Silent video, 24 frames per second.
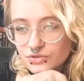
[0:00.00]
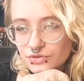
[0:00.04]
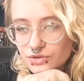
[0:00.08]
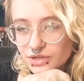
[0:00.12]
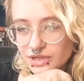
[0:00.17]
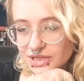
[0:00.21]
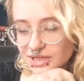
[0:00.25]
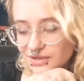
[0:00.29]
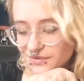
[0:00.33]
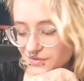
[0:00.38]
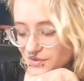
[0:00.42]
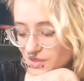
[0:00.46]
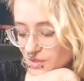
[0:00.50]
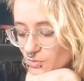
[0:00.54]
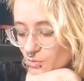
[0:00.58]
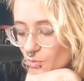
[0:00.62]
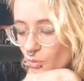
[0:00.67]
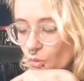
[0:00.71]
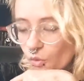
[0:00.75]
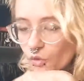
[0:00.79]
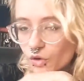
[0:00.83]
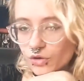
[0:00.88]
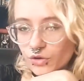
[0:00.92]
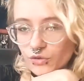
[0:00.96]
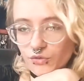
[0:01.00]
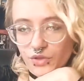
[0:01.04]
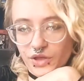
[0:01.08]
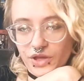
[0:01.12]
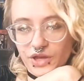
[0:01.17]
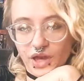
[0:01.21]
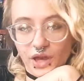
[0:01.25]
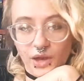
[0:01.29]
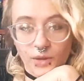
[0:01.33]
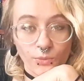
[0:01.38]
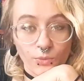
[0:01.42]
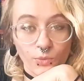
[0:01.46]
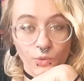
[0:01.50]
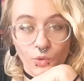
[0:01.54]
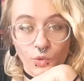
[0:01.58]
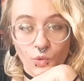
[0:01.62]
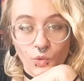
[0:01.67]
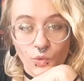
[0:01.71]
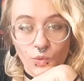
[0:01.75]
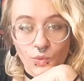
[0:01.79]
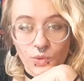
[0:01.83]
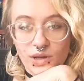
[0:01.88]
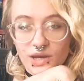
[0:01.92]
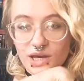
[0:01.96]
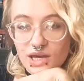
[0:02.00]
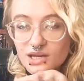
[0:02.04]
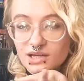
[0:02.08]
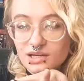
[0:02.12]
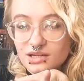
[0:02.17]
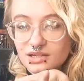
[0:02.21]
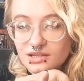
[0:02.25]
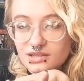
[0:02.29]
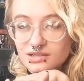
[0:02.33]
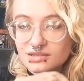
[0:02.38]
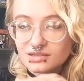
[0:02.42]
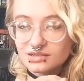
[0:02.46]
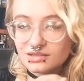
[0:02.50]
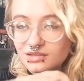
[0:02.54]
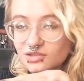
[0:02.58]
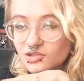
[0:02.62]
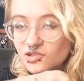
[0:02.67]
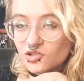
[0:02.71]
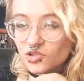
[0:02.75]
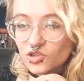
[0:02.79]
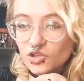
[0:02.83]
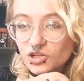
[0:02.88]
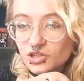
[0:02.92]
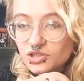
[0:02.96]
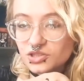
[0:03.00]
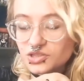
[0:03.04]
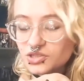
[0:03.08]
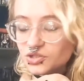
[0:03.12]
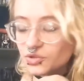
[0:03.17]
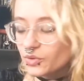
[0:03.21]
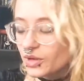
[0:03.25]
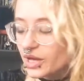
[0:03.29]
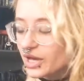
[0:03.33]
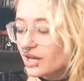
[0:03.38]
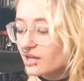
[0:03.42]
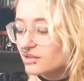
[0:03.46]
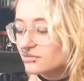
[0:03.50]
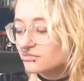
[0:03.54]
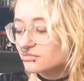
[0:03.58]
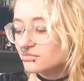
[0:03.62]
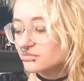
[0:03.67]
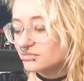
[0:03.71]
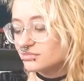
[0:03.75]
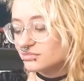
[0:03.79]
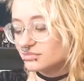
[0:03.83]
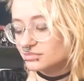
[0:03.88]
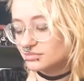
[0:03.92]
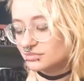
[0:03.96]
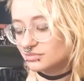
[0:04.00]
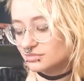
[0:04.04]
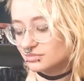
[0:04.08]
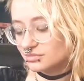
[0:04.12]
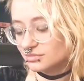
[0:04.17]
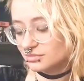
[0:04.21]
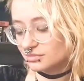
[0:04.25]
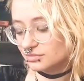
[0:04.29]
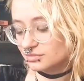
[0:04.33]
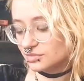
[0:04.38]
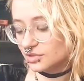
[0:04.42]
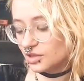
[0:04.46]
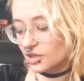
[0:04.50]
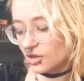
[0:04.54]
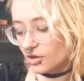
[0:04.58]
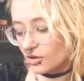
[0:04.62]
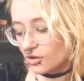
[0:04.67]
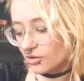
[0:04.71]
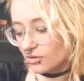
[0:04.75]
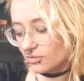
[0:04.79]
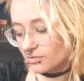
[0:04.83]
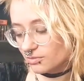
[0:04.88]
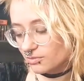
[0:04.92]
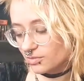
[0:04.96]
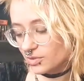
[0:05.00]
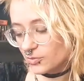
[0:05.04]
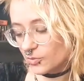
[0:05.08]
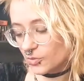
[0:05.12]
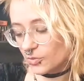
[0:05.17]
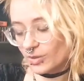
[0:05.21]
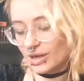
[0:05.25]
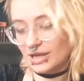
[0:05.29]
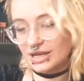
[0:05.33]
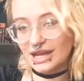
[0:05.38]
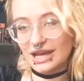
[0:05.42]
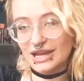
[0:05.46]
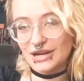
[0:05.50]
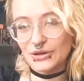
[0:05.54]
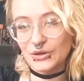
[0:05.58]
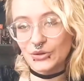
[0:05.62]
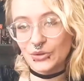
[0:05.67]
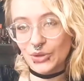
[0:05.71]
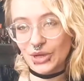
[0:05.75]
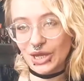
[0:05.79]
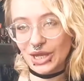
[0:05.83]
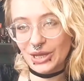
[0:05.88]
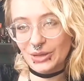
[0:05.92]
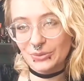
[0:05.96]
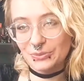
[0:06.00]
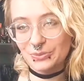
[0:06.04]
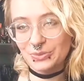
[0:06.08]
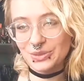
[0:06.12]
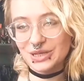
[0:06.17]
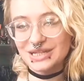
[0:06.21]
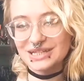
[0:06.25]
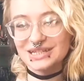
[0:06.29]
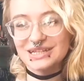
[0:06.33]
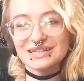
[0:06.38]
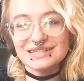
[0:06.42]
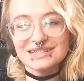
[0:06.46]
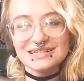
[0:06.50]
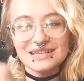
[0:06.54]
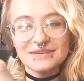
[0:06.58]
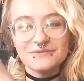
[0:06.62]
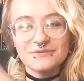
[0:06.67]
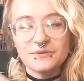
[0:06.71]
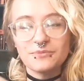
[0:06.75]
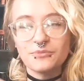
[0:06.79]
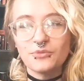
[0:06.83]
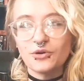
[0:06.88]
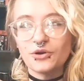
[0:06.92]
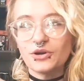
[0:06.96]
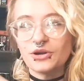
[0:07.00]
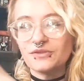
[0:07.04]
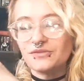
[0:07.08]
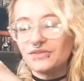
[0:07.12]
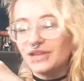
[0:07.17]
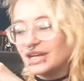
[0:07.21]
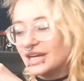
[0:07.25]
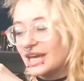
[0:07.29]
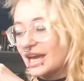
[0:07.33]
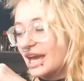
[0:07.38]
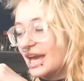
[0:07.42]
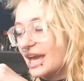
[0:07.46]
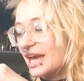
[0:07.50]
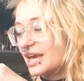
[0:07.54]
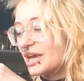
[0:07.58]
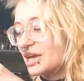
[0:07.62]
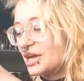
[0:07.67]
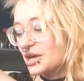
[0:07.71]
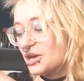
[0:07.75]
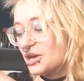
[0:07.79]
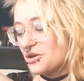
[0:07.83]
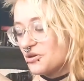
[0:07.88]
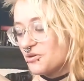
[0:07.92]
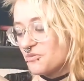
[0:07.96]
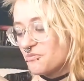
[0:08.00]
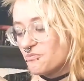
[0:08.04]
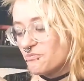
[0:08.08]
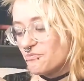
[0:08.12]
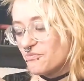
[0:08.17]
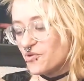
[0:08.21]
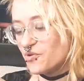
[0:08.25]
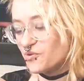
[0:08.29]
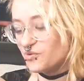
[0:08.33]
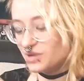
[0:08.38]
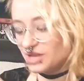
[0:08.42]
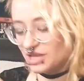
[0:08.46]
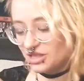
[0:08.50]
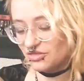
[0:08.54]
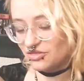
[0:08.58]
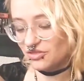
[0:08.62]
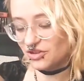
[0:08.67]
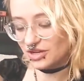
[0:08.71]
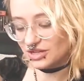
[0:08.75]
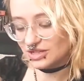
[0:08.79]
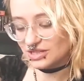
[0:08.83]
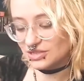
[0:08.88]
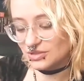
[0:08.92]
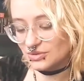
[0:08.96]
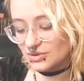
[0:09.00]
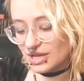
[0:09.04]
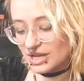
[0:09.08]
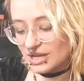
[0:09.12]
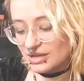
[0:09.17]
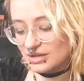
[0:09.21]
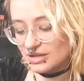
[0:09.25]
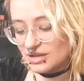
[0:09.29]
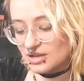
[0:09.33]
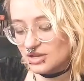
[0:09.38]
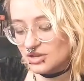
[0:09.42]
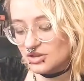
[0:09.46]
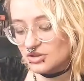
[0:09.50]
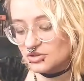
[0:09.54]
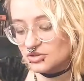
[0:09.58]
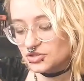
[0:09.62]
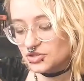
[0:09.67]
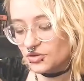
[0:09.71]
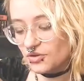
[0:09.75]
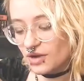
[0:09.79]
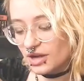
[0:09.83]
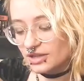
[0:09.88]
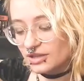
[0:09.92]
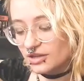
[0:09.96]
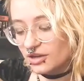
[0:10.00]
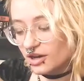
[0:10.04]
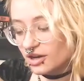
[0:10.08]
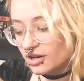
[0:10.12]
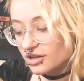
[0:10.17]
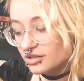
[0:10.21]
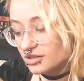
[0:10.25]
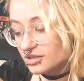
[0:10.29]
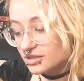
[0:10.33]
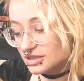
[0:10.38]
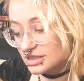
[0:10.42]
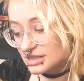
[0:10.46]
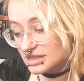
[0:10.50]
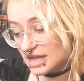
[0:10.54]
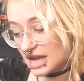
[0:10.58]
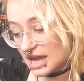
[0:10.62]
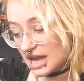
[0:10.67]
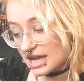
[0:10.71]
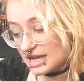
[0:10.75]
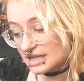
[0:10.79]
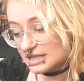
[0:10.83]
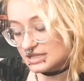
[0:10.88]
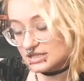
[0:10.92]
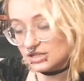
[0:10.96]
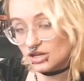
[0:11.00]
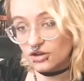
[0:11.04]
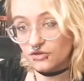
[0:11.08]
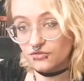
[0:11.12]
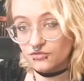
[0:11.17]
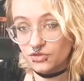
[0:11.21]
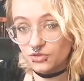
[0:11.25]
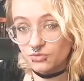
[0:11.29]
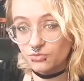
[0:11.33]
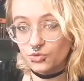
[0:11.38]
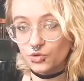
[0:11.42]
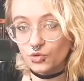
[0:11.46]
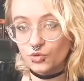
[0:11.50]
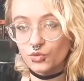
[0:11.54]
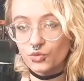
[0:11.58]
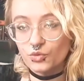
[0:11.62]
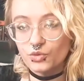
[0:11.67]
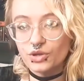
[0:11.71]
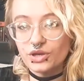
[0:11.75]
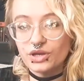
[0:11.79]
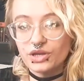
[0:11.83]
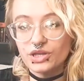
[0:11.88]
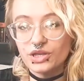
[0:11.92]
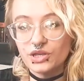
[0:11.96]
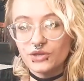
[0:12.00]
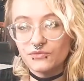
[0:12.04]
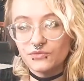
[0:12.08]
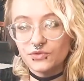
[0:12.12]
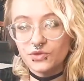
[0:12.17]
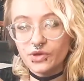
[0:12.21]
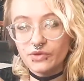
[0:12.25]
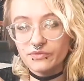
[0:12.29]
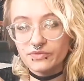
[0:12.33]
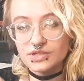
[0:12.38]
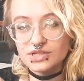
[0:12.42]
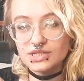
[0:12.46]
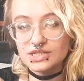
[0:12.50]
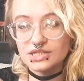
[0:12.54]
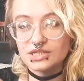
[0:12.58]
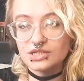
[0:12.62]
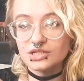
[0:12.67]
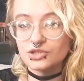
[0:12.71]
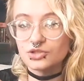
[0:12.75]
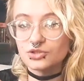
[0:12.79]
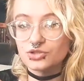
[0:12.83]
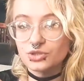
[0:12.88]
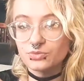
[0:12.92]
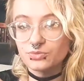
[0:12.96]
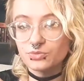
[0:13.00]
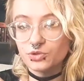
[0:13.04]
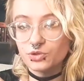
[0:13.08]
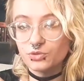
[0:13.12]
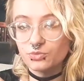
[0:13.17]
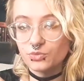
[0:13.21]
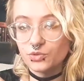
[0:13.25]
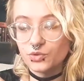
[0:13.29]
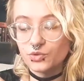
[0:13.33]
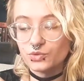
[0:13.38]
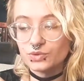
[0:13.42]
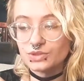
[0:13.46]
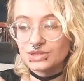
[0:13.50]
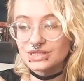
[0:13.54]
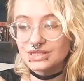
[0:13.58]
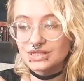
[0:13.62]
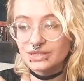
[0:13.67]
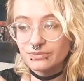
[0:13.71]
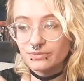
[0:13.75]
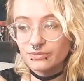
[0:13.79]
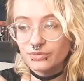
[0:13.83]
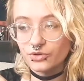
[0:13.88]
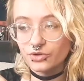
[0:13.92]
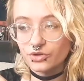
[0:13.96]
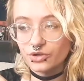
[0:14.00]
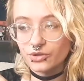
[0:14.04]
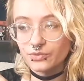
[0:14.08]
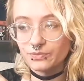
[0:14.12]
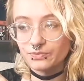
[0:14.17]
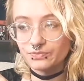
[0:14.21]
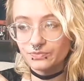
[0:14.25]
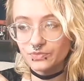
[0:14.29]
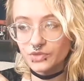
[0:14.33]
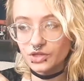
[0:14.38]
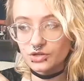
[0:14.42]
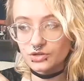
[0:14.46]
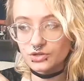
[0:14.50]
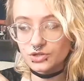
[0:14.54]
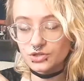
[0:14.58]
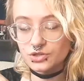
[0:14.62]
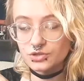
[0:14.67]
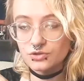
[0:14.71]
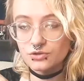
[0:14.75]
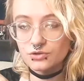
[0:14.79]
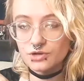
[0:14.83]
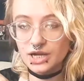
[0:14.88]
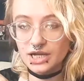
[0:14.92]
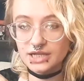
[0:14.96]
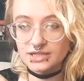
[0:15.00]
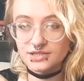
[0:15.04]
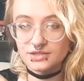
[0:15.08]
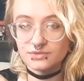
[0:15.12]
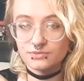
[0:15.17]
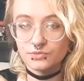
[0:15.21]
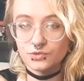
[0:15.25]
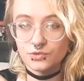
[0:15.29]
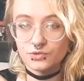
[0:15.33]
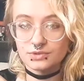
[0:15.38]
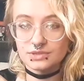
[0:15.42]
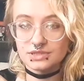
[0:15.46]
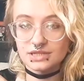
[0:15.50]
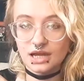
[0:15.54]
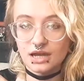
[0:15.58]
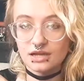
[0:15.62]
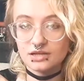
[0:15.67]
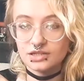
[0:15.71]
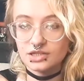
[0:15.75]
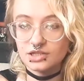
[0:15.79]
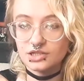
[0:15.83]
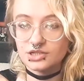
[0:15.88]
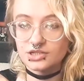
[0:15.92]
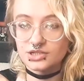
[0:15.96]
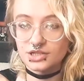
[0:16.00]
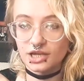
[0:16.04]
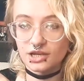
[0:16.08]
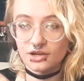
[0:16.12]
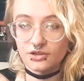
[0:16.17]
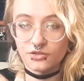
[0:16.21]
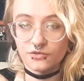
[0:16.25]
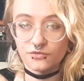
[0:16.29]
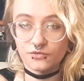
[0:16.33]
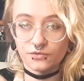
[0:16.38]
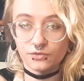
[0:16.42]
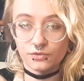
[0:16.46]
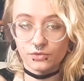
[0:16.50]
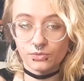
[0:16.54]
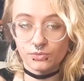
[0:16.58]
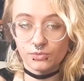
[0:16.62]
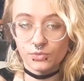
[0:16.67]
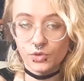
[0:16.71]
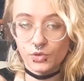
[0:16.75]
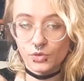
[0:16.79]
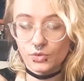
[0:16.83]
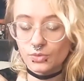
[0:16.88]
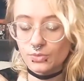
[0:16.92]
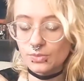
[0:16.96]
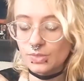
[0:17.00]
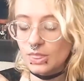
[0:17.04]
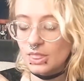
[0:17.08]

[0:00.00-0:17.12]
It gives it more of like a moon look to it. You know, people might not agree, but it does give it more of like a moony look to it. So on the other sides of the moon, if you've ever seen a triple moon symbol, there's 2 crescent moons on each side of the full moon.